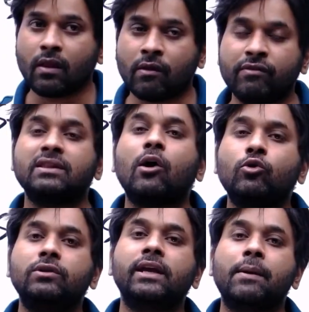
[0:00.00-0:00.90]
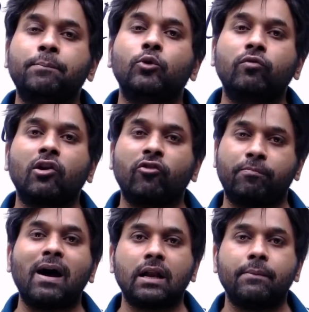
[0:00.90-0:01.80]
without the approval of
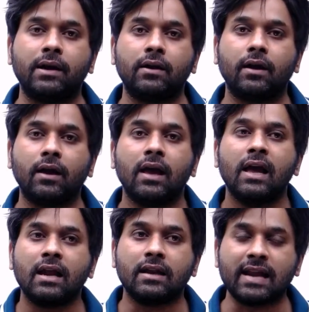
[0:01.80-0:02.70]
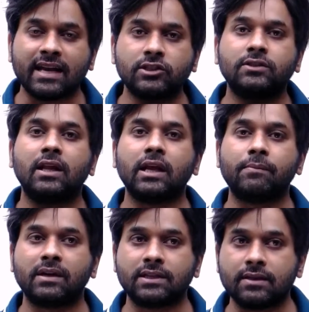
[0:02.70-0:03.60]
parliament, national
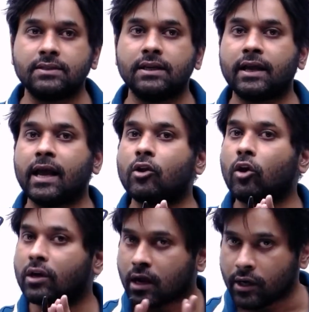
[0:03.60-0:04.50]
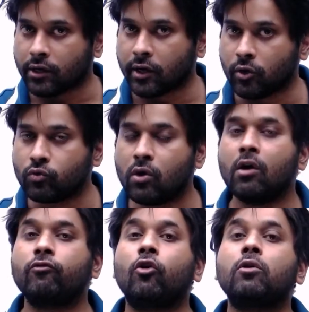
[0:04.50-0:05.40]
emergency cannot continue
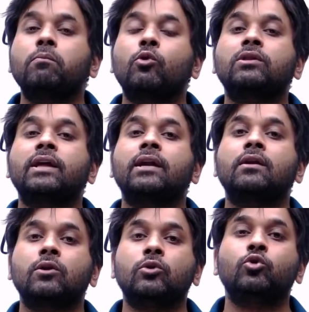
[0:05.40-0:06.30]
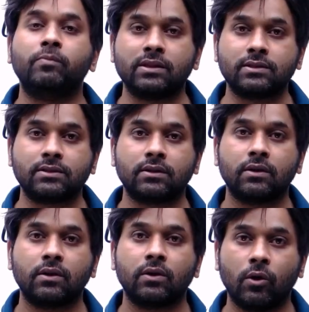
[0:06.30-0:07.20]
for more than 2 months?
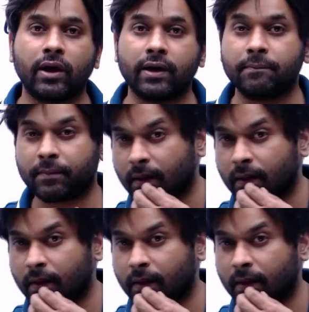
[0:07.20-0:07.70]
Okay,